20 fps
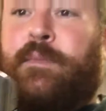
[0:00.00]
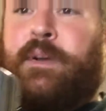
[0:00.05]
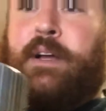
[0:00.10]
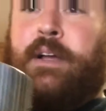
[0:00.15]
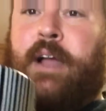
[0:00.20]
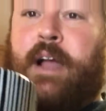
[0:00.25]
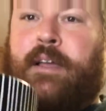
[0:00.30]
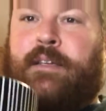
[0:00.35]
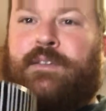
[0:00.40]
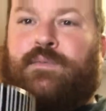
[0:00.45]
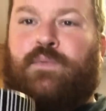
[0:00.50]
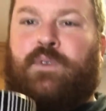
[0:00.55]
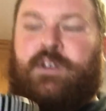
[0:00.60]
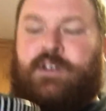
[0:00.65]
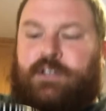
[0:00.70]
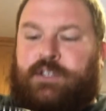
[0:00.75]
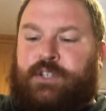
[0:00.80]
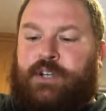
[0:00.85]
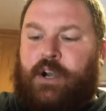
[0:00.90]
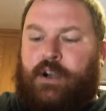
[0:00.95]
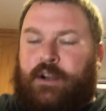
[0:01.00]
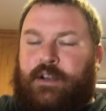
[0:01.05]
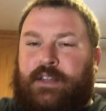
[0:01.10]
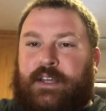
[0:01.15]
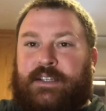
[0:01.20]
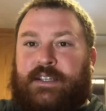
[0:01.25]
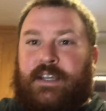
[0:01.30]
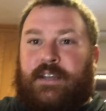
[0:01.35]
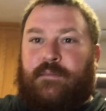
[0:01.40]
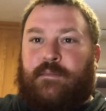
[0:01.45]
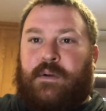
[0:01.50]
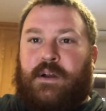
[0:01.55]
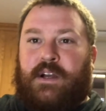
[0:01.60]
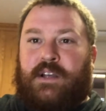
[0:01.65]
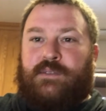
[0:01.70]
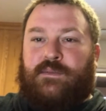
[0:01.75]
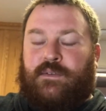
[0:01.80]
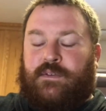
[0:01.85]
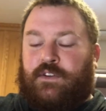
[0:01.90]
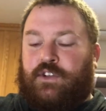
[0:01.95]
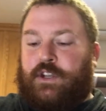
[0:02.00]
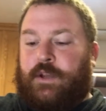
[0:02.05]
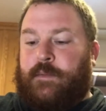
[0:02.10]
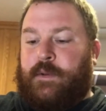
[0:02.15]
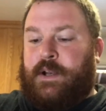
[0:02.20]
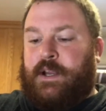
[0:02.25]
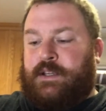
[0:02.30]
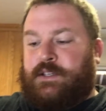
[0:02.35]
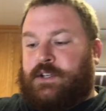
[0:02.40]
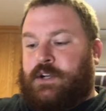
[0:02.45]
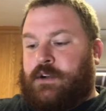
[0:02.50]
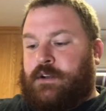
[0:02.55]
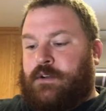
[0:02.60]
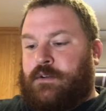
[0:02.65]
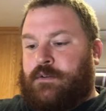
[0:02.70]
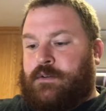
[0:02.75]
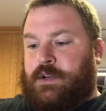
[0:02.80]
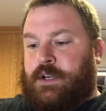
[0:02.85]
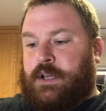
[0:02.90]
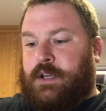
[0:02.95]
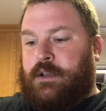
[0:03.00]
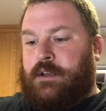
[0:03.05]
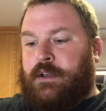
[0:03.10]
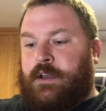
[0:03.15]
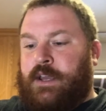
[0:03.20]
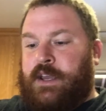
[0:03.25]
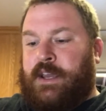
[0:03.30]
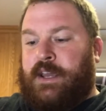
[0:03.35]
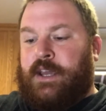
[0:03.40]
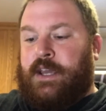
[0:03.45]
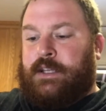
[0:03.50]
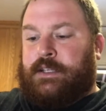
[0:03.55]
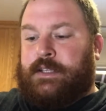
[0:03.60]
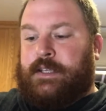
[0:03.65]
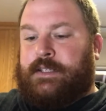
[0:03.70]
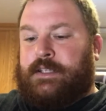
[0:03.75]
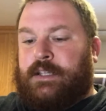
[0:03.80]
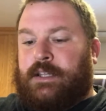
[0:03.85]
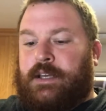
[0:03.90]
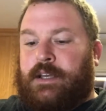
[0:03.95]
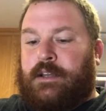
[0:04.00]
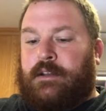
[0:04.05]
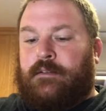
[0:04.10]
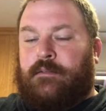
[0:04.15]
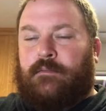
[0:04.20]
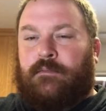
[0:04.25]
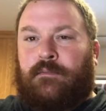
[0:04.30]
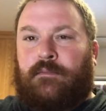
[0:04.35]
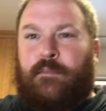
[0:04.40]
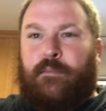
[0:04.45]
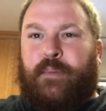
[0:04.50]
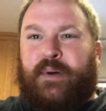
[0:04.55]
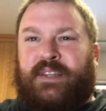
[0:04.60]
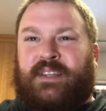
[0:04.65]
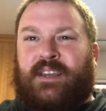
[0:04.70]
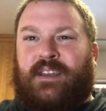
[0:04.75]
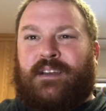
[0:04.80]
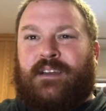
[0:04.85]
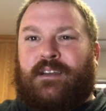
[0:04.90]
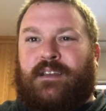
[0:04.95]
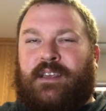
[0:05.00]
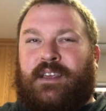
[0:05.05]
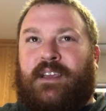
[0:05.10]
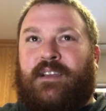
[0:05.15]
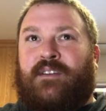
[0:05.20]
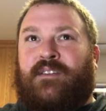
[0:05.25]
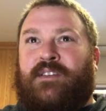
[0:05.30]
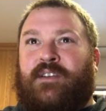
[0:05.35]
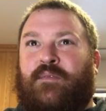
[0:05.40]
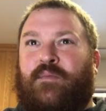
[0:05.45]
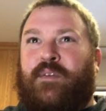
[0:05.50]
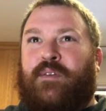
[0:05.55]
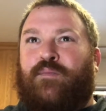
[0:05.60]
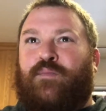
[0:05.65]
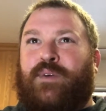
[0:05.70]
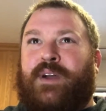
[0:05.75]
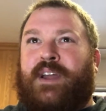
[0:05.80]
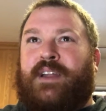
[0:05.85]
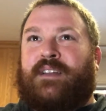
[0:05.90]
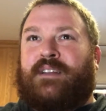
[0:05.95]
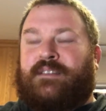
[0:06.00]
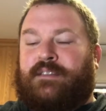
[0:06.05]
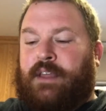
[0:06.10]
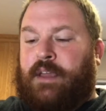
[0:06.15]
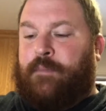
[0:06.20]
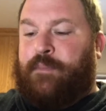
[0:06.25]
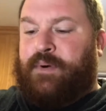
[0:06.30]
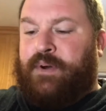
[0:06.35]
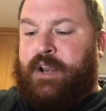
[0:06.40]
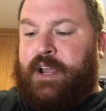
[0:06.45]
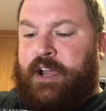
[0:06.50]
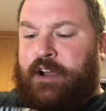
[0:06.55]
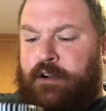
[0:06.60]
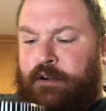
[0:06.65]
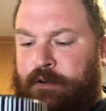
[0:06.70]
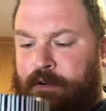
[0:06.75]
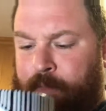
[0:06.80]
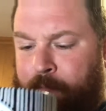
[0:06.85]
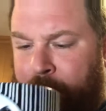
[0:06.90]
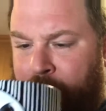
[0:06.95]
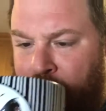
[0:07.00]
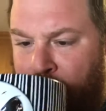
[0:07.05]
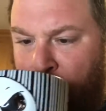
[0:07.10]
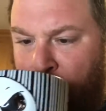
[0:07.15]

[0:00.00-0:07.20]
mug. I wanted to start collecting mugs when Jamie and I started going to Disneyland. But the year that we went, they put out,